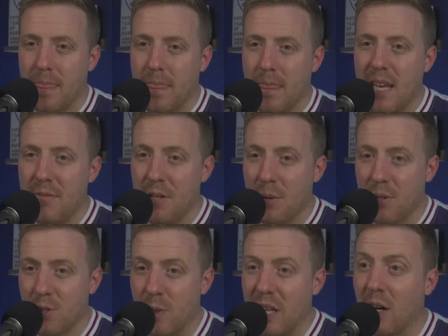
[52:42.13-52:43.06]
Even the
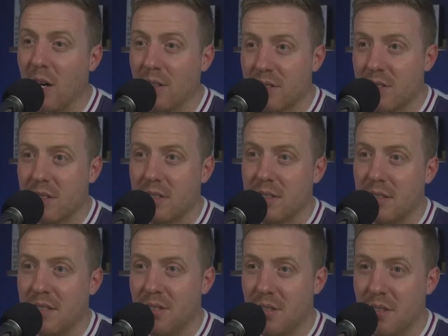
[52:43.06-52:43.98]
ones we lost,
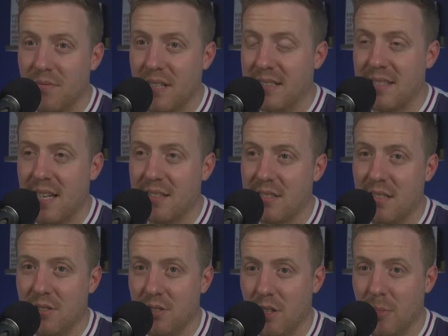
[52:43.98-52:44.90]
he's done a
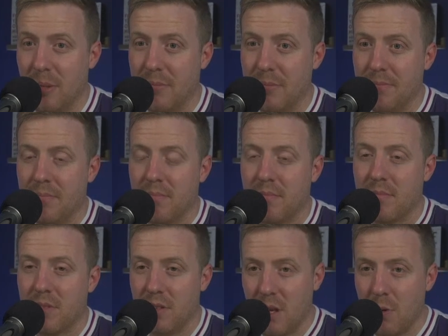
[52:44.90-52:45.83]
fantastic job.
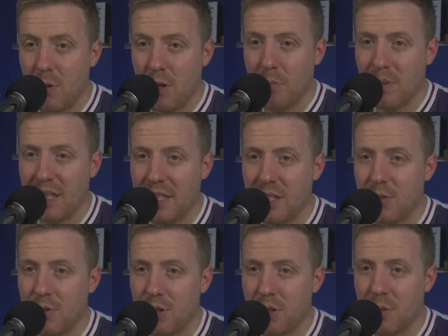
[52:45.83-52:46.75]
No complaints
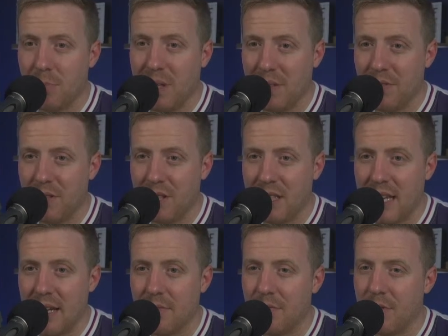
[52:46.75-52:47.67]
with Jordan Pickford in
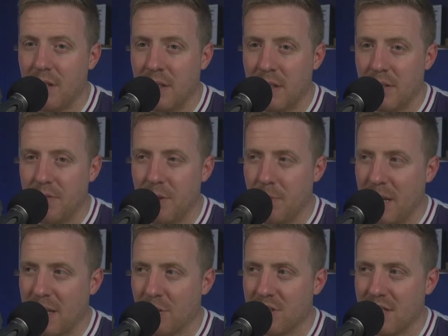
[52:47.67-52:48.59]
net for
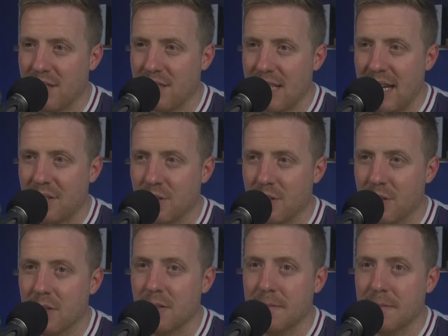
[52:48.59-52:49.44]
penalties at all.